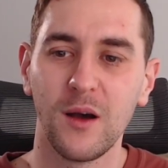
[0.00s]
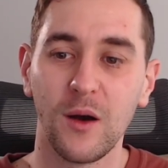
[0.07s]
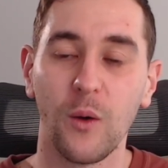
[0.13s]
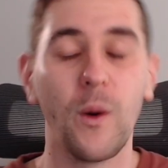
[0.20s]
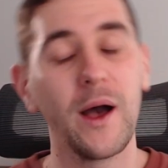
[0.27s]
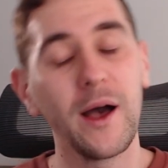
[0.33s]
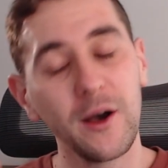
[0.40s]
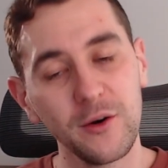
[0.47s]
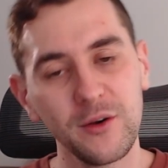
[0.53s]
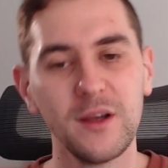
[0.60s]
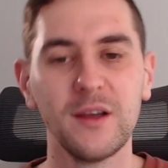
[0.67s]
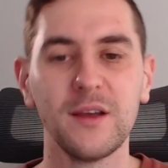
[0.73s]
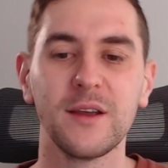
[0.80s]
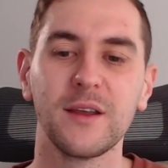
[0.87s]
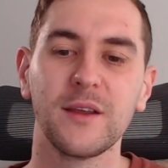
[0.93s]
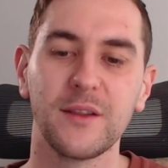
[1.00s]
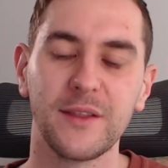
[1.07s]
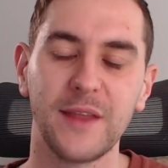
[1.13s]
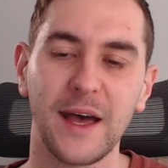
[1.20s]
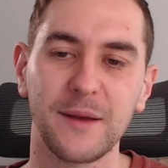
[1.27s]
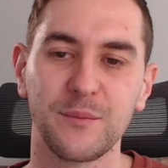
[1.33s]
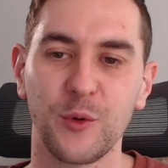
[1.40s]
Well,
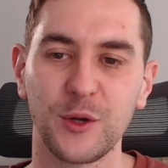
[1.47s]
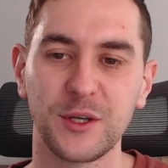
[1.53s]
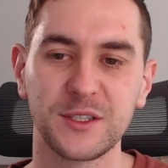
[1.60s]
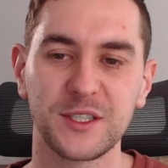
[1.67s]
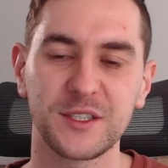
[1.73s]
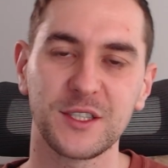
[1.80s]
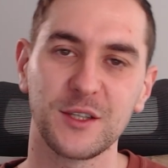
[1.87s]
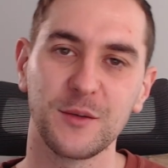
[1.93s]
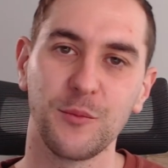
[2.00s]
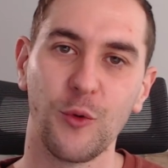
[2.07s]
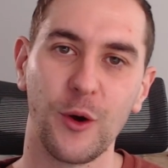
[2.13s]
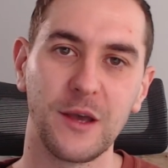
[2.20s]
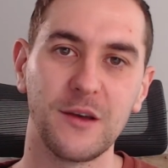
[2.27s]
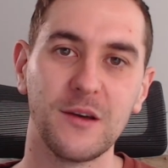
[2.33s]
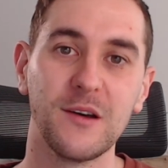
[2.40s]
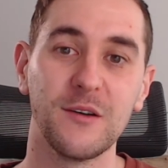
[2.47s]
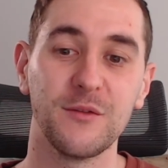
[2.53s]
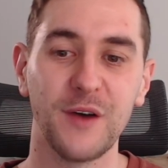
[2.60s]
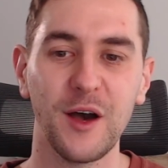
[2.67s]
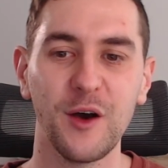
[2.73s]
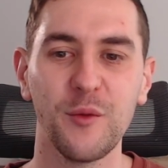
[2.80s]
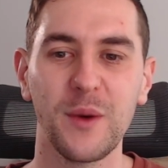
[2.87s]
that brings us to the point.
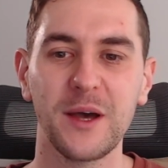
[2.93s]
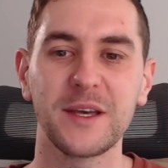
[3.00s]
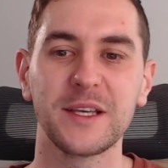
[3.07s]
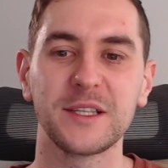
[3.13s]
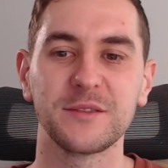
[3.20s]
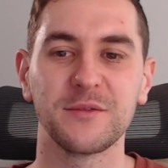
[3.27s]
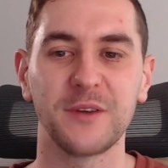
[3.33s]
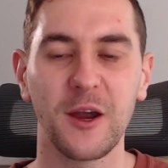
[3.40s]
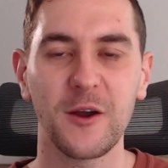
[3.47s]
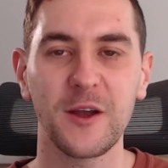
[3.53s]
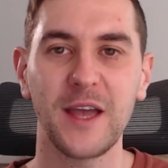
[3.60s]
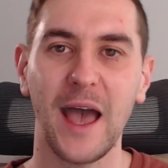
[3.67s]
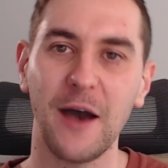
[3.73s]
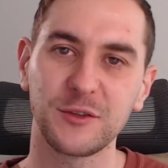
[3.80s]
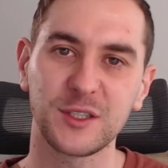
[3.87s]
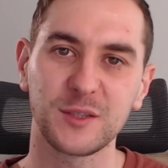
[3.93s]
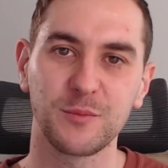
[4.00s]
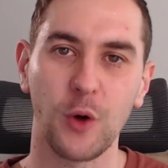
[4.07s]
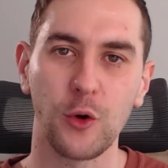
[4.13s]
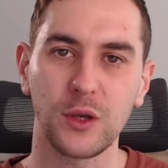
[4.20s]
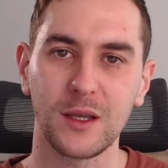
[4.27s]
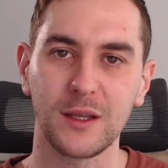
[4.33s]
Velma is very
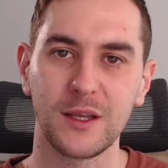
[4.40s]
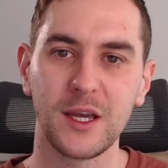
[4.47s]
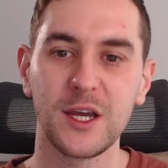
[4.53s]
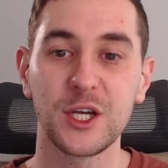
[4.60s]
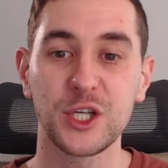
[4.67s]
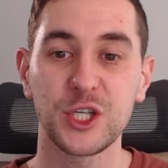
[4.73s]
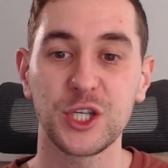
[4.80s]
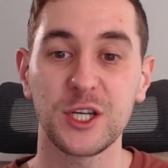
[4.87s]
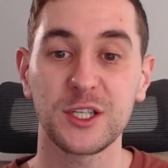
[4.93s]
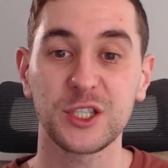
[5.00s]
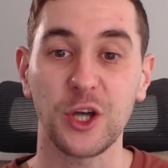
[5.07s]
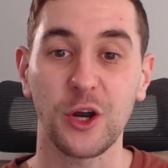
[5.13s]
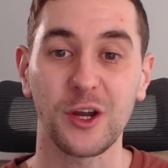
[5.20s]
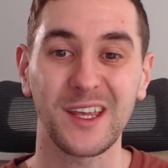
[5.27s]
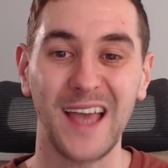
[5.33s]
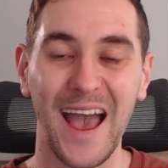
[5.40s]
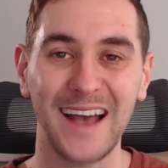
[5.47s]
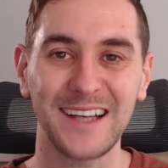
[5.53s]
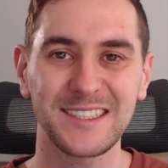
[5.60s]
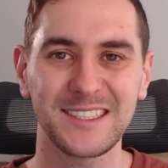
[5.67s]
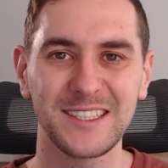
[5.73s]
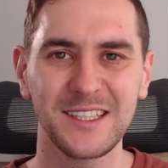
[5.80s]
outspoken. She is
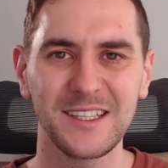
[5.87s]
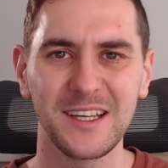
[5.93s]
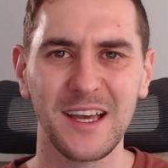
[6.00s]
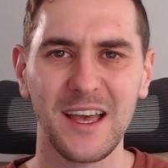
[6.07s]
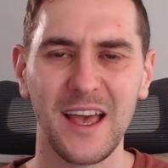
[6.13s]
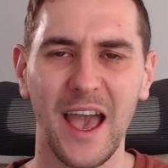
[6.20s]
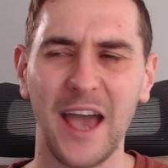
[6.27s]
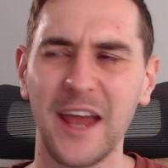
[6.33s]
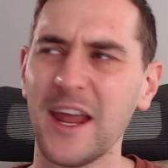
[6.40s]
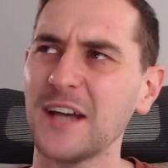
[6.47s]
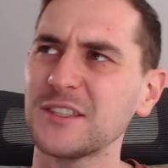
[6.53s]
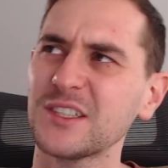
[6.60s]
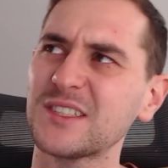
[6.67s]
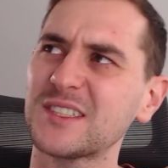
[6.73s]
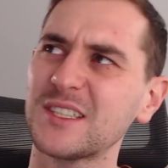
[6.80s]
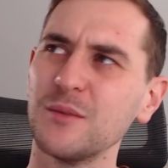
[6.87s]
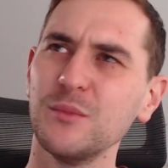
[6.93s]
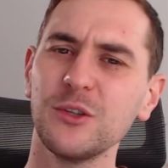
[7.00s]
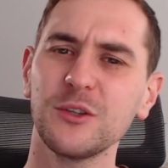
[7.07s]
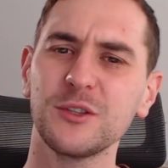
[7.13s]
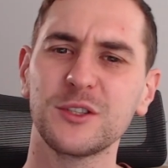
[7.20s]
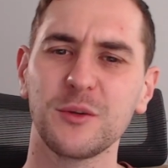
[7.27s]
sarcastic and has a
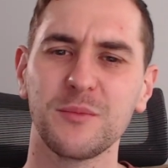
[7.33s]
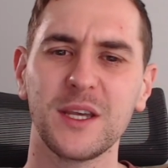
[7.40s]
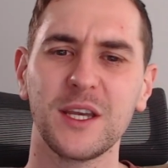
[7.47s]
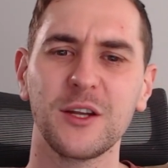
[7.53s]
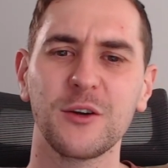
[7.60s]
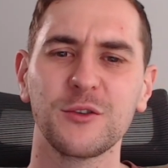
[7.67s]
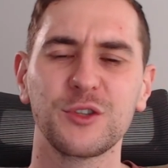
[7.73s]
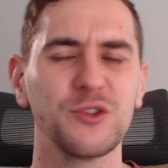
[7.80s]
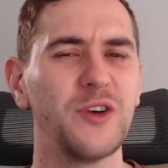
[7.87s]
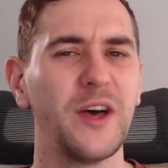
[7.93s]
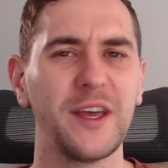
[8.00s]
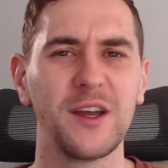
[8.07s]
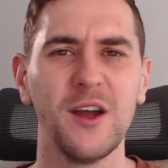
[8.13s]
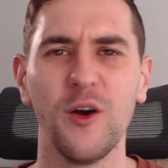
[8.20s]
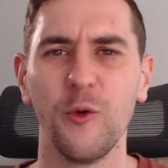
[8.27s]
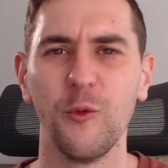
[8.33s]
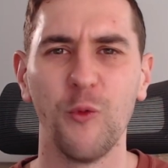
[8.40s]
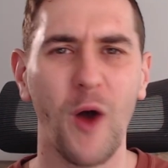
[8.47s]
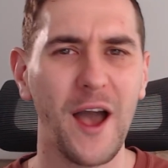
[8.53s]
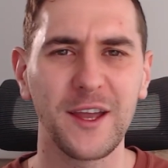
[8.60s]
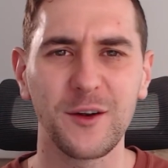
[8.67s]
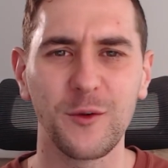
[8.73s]
similar demeanor to like
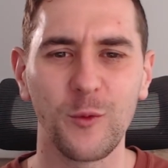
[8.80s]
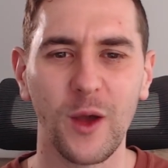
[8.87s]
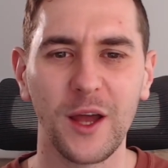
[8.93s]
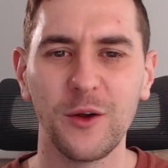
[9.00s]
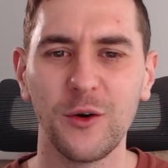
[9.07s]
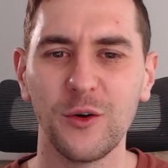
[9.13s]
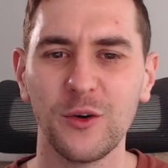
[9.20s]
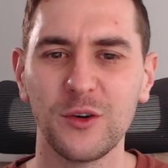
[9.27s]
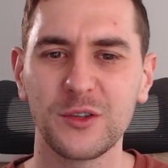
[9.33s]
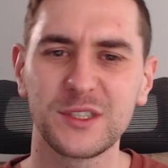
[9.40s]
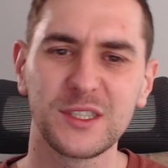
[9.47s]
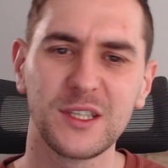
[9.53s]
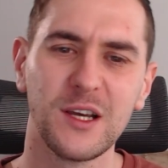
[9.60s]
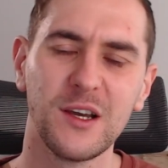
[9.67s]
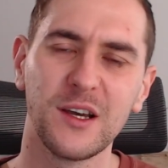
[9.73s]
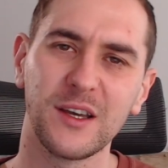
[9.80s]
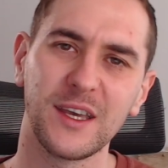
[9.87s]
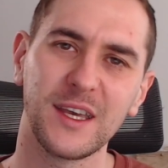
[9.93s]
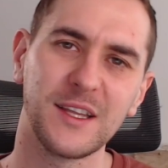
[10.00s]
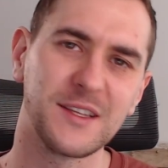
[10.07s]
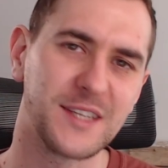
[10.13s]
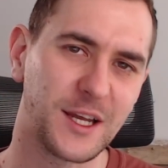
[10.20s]
Ryan Reynolds,
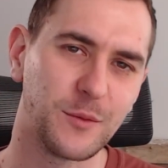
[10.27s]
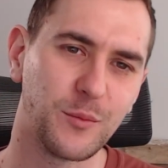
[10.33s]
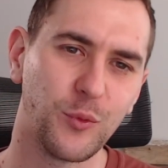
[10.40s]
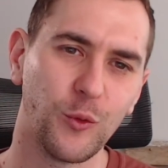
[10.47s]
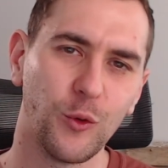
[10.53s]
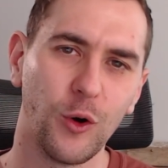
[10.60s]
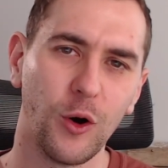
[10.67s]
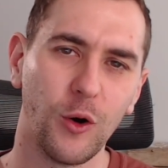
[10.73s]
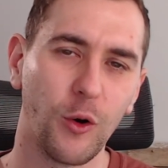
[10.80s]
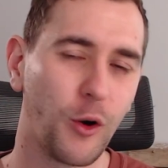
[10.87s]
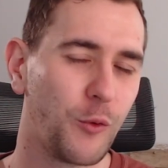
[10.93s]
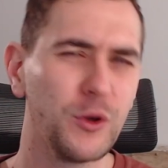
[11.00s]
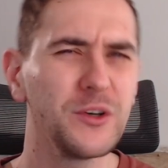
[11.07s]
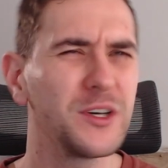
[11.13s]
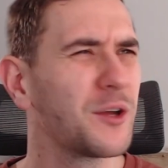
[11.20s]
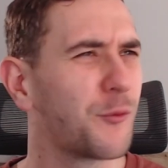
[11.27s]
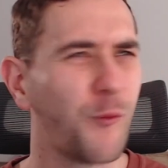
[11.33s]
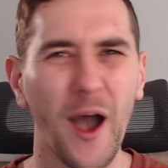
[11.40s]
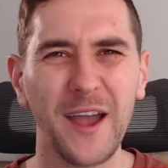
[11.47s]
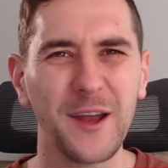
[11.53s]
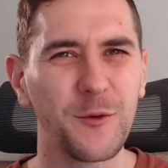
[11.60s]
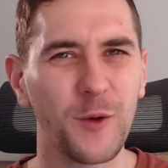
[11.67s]
in Deadpool or really
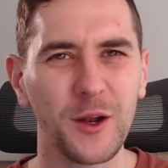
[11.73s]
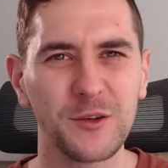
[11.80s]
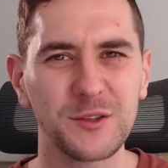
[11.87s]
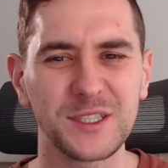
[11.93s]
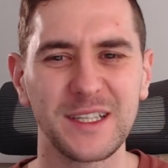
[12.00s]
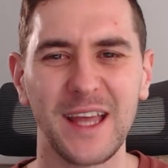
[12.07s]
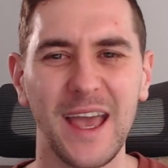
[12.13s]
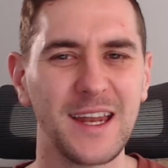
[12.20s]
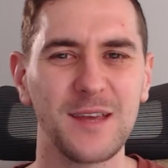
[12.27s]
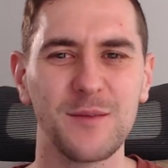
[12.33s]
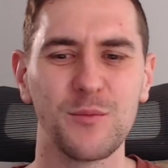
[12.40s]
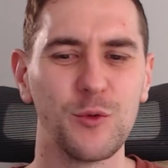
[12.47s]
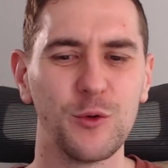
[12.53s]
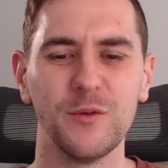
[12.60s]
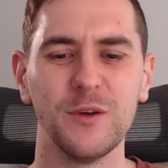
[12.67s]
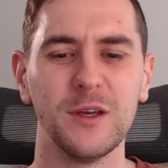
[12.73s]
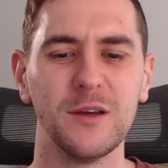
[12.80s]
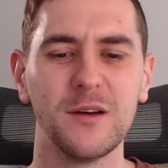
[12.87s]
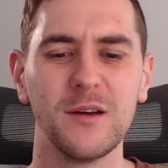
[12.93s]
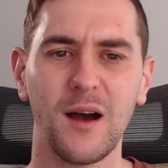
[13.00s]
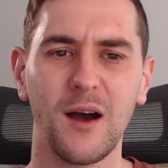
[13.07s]
Ryan Reynolds in any movie.